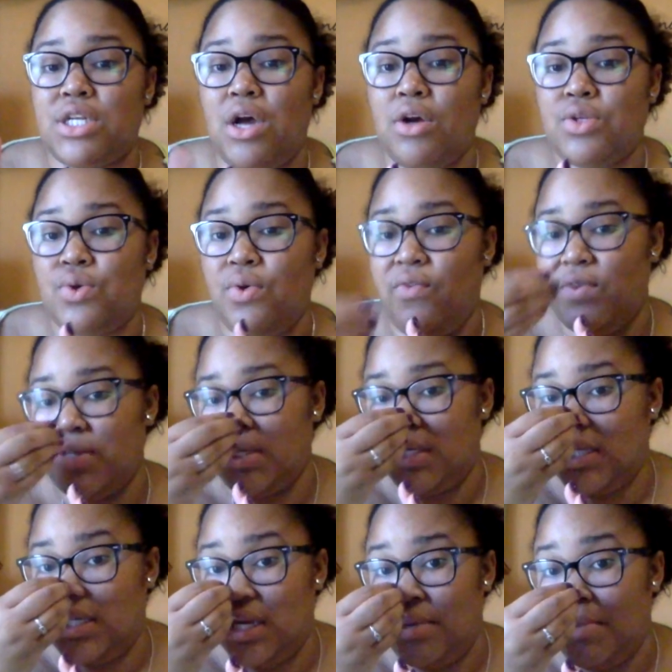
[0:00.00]
talk to a
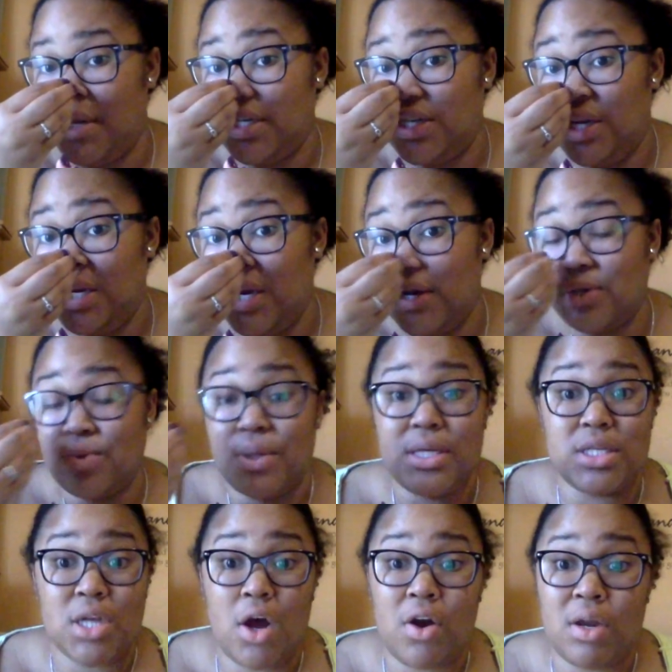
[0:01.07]
physician, make sure he knows what
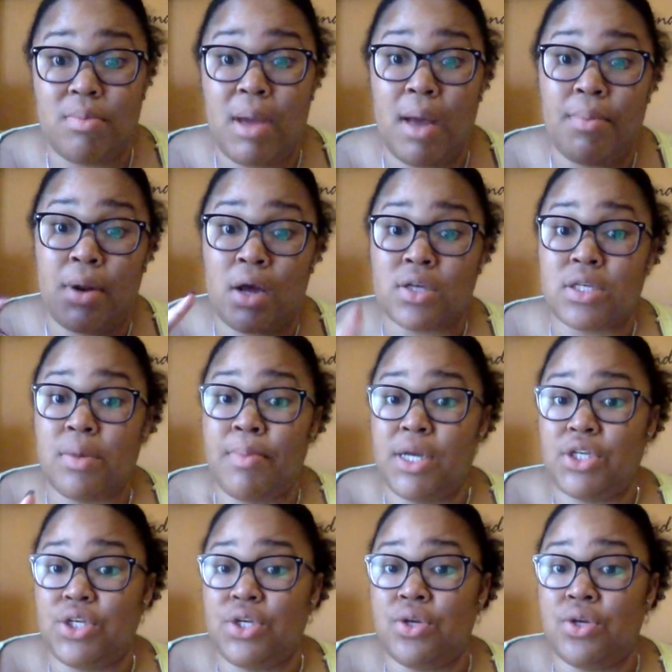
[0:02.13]
he's talking about, but also make sure